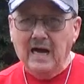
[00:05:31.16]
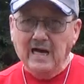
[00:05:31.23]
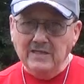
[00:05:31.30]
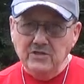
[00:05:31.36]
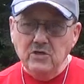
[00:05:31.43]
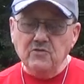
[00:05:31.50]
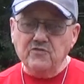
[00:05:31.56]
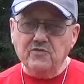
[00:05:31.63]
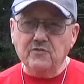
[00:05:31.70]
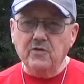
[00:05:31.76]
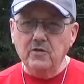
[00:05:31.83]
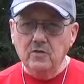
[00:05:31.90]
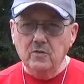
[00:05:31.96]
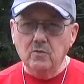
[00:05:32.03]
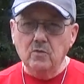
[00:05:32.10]
I used
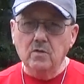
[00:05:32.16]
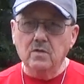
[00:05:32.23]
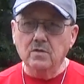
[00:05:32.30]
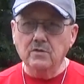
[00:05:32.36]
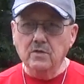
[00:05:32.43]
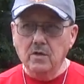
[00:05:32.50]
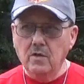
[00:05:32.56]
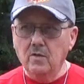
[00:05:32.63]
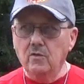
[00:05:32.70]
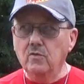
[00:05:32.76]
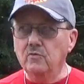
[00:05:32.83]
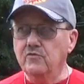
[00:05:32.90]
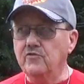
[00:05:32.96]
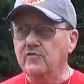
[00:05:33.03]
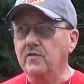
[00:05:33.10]
to
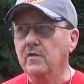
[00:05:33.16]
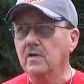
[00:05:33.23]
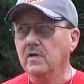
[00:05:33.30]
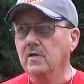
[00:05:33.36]
use